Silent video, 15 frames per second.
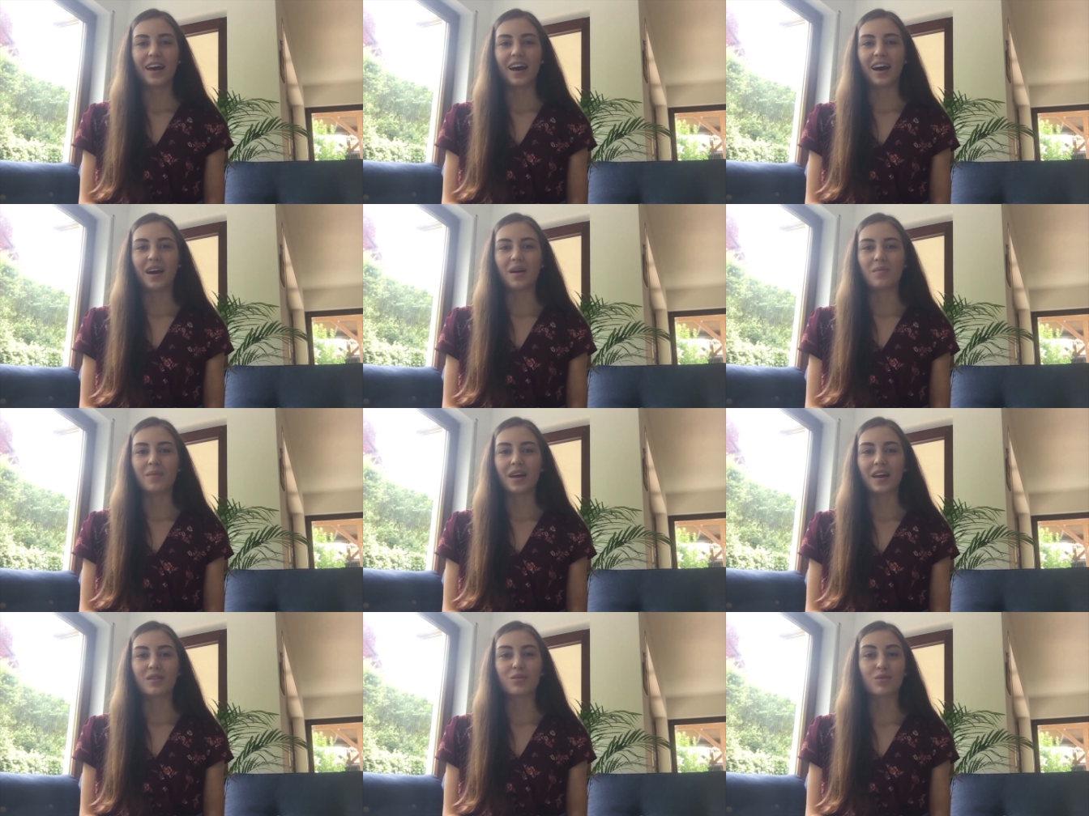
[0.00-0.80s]
Um,
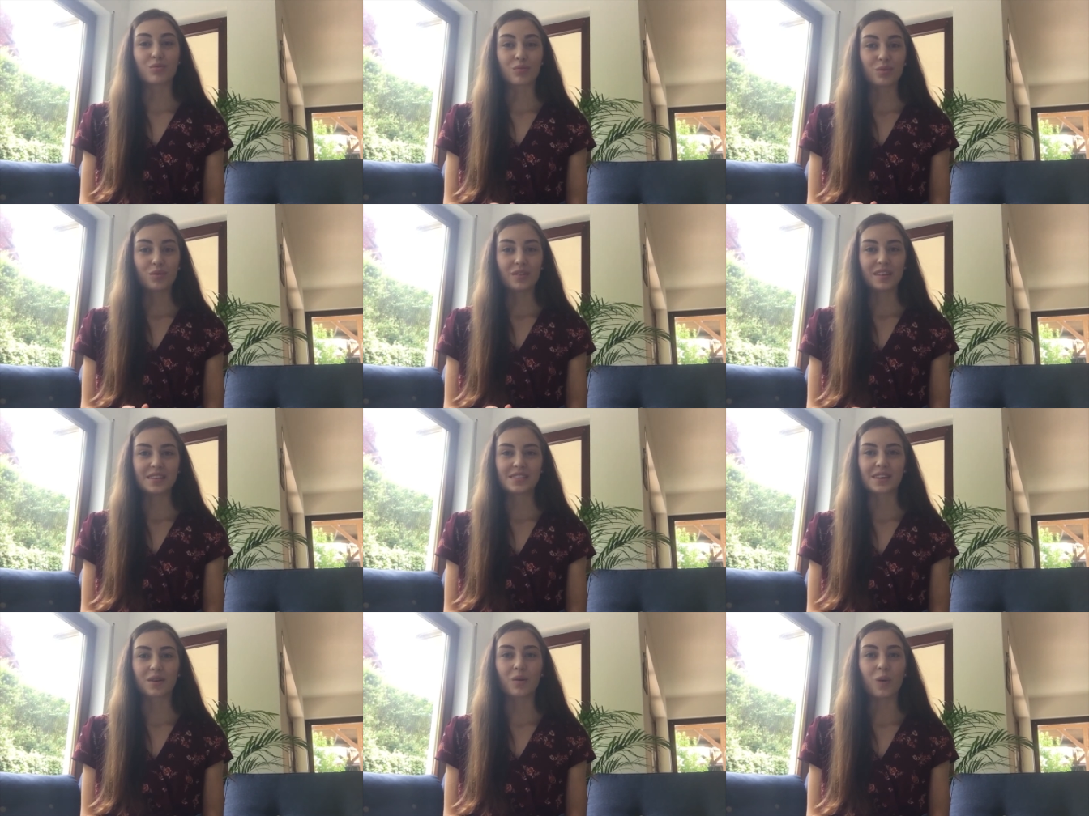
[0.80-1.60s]
and through
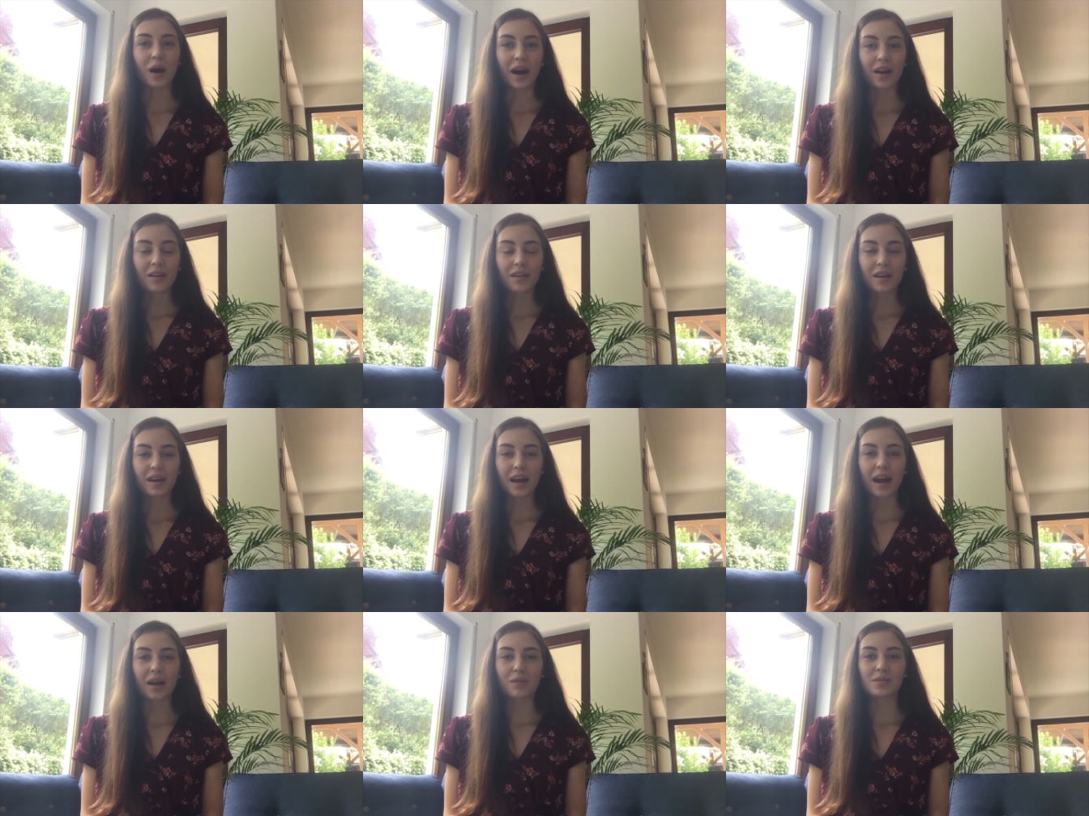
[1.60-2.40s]
this inquiry,
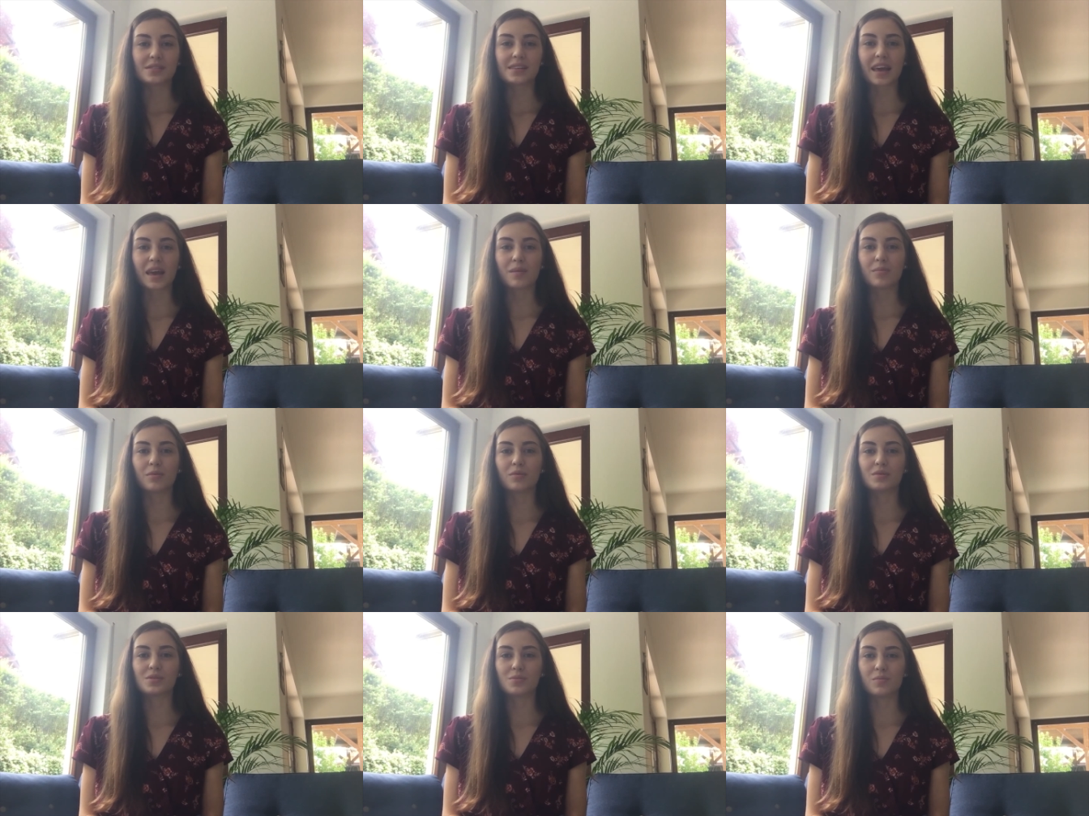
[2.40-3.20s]
I was
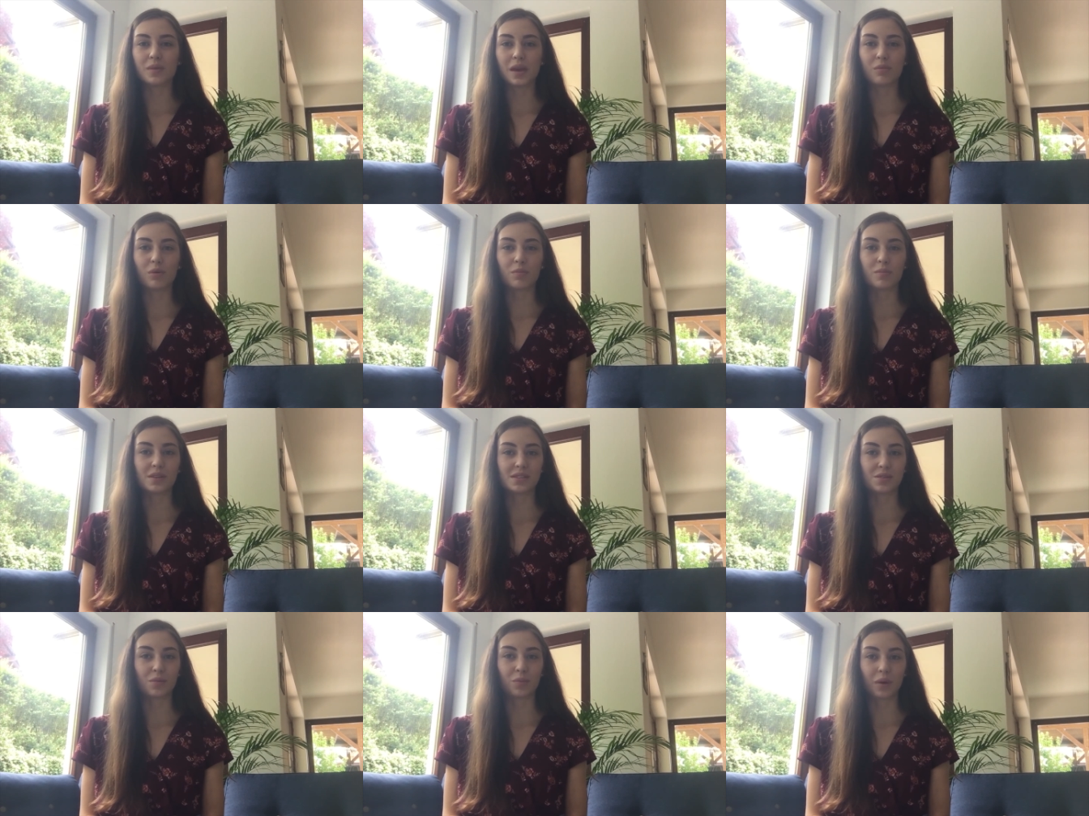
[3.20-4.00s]
able to meet with
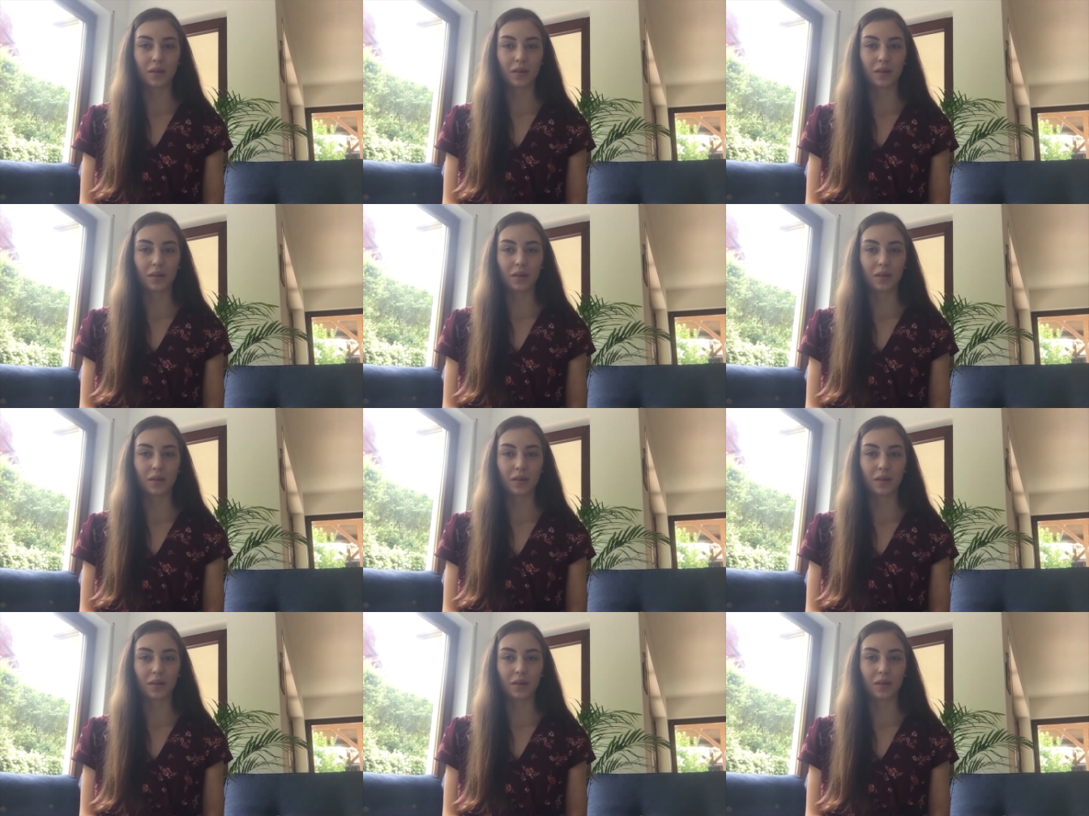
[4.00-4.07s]
Mr.